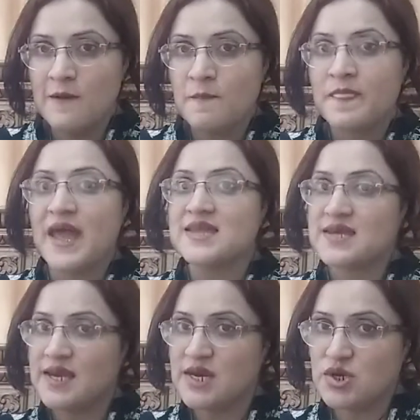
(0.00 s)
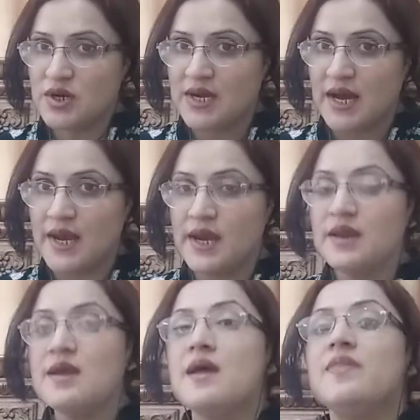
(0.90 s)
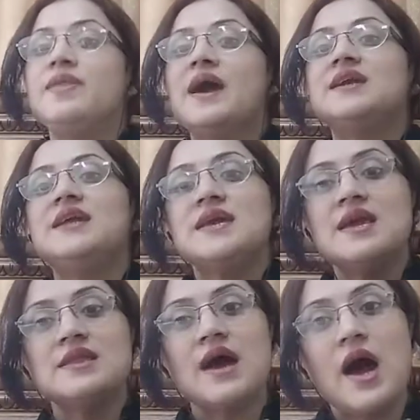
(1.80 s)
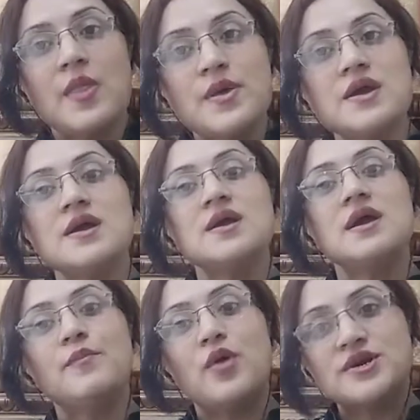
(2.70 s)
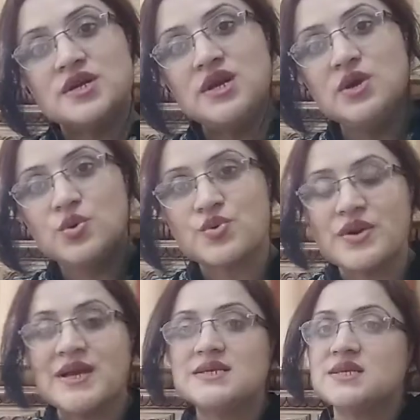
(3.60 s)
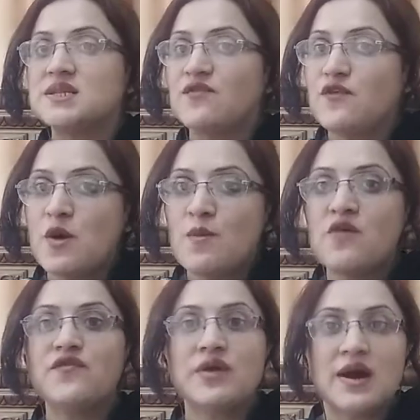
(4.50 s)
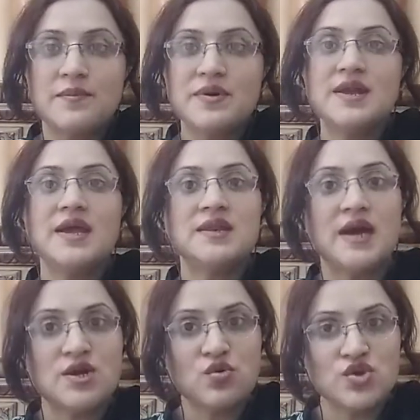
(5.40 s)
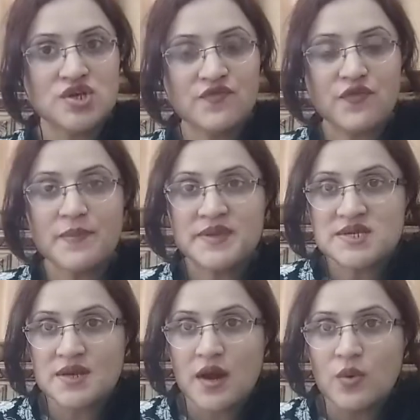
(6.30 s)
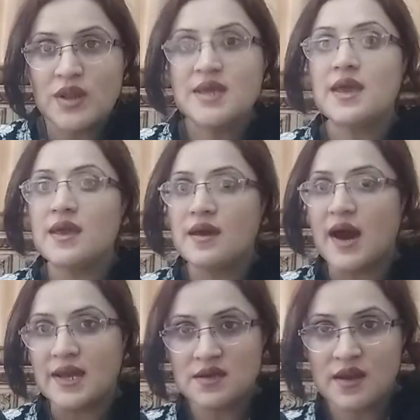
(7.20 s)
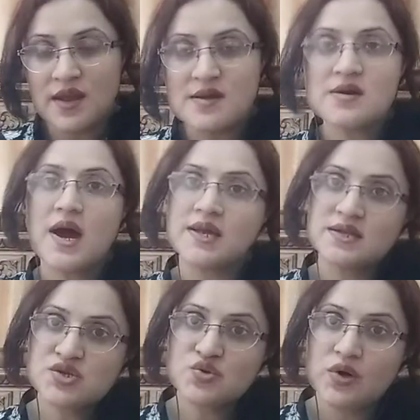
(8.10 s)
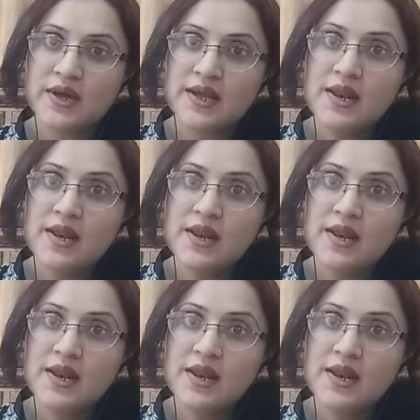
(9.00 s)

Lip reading: as a heat or light. They are taking the other important nutrients in the form of carbon and nitrogen from the surrounding, either air, either soil.